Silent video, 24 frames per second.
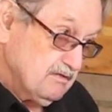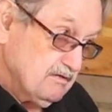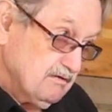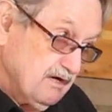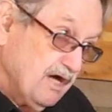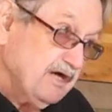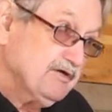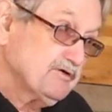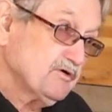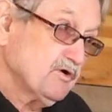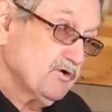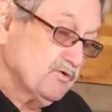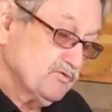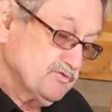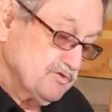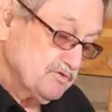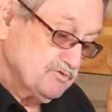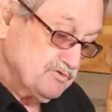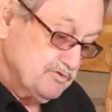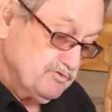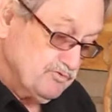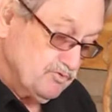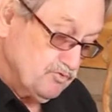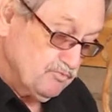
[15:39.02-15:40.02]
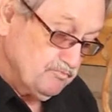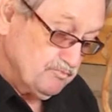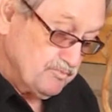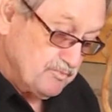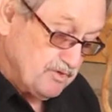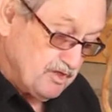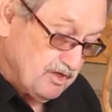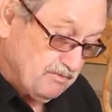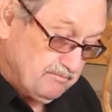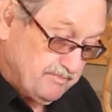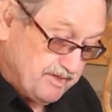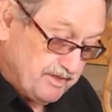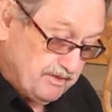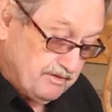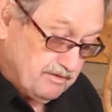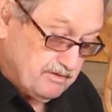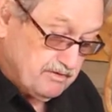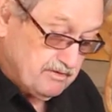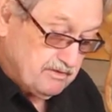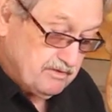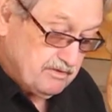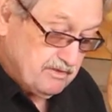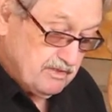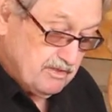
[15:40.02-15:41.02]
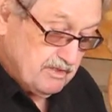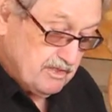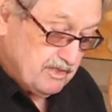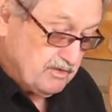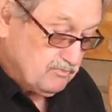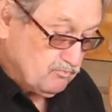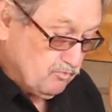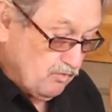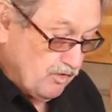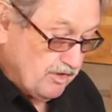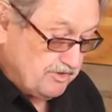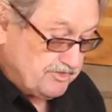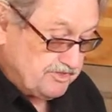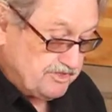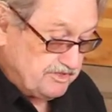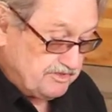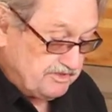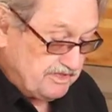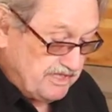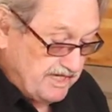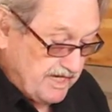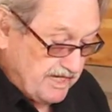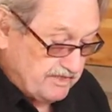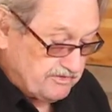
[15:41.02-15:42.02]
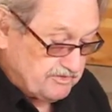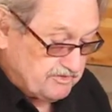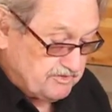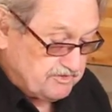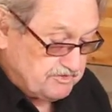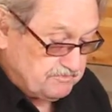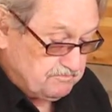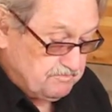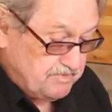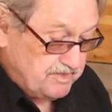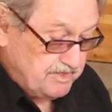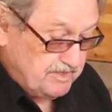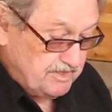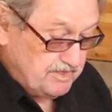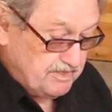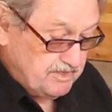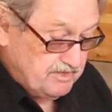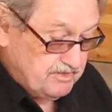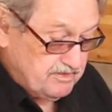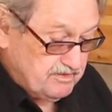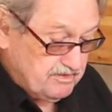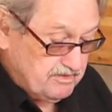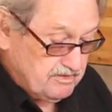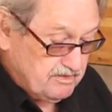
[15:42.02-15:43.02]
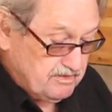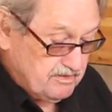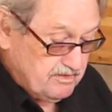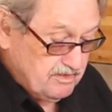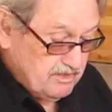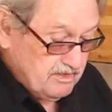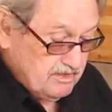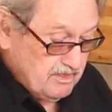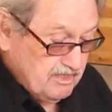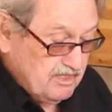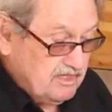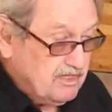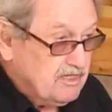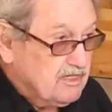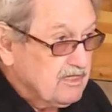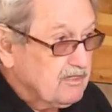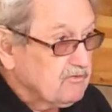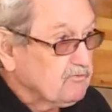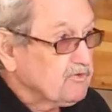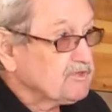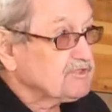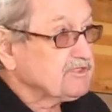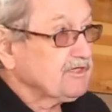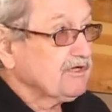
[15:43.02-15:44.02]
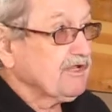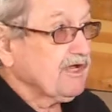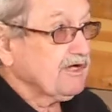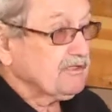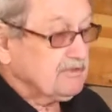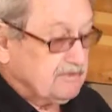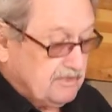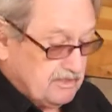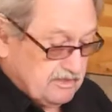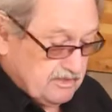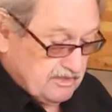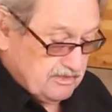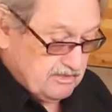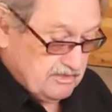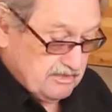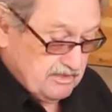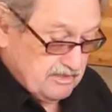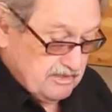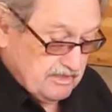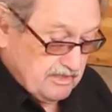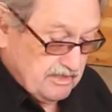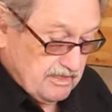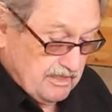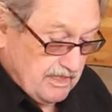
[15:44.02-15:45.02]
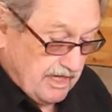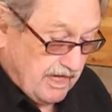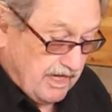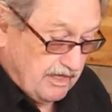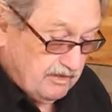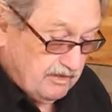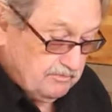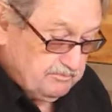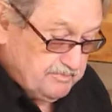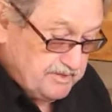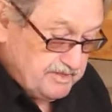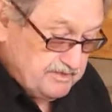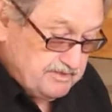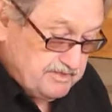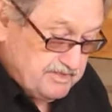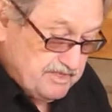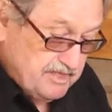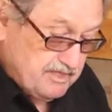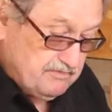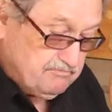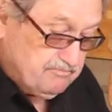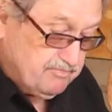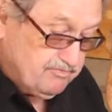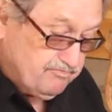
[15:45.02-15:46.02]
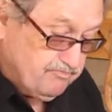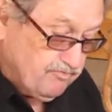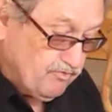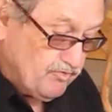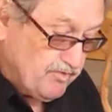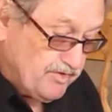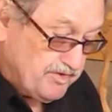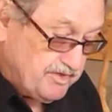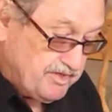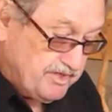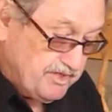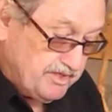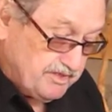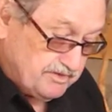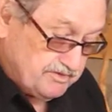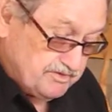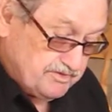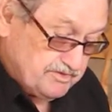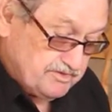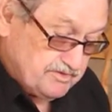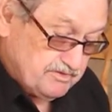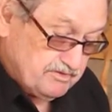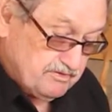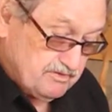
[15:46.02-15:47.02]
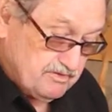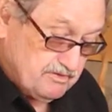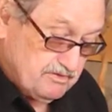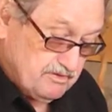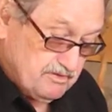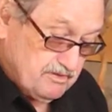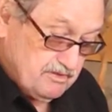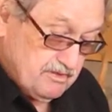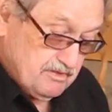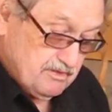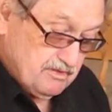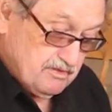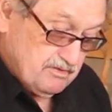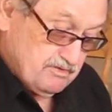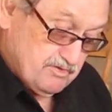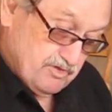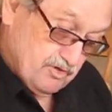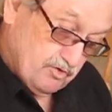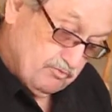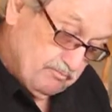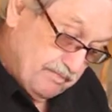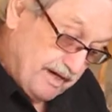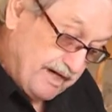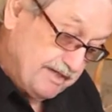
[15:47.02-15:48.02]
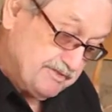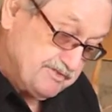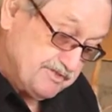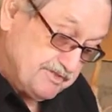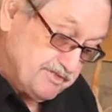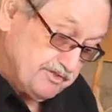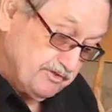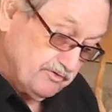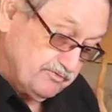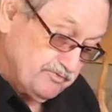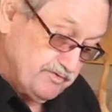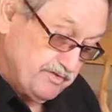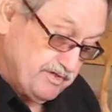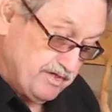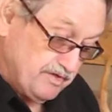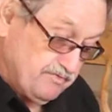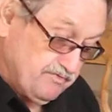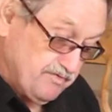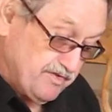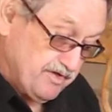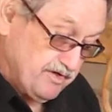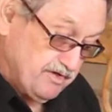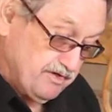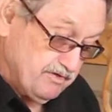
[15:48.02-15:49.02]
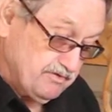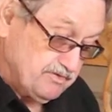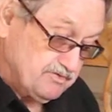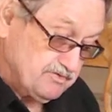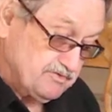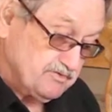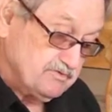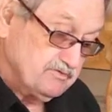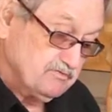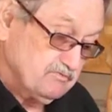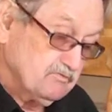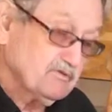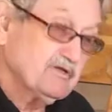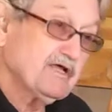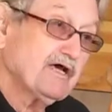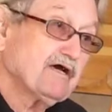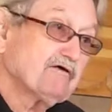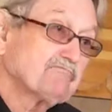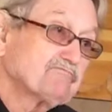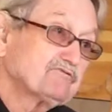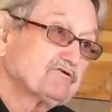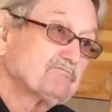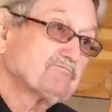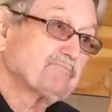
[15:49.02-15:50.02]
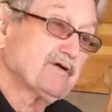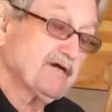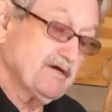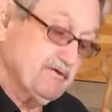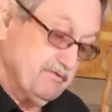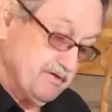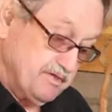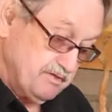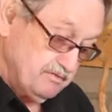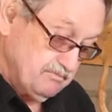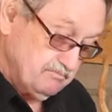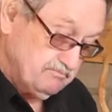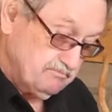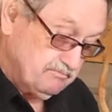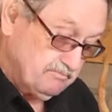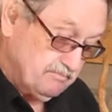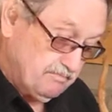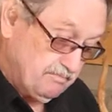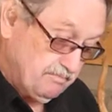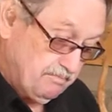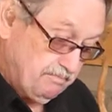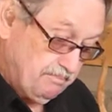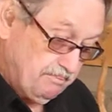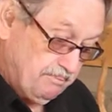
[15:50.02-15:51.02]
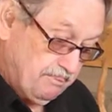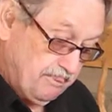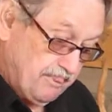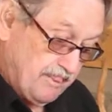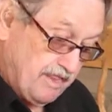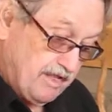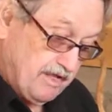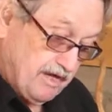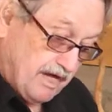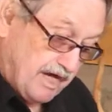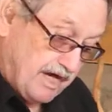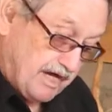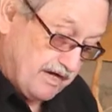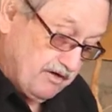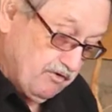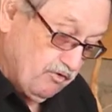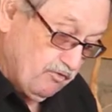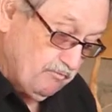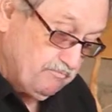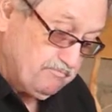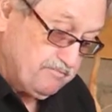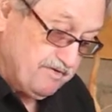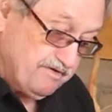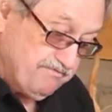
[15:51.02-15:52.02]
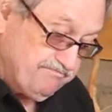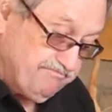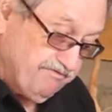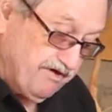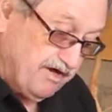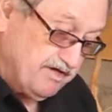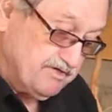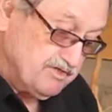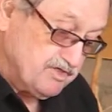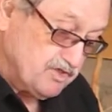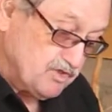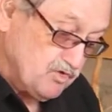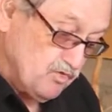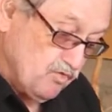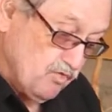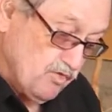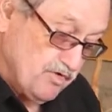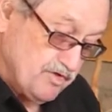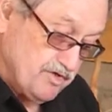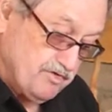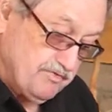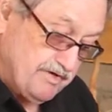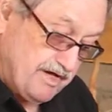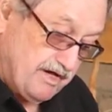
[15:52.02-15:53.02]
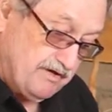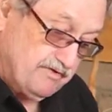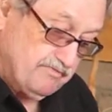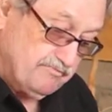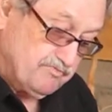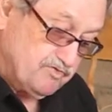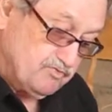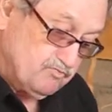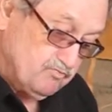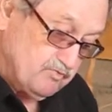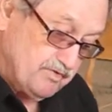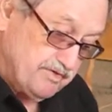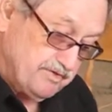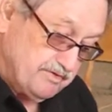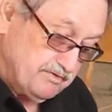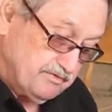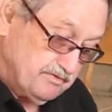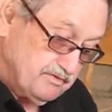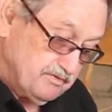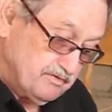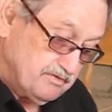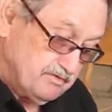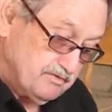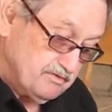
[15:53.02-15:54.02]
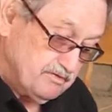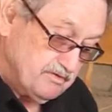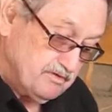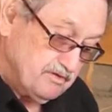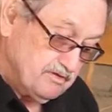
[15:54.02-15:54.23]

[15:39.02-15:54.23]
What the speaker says: I know the doom coming, and watch it gather speed. With luck, I'll be dead before it hits, though my children and theirs will have to bear it. I hope they find a corner out of the wind.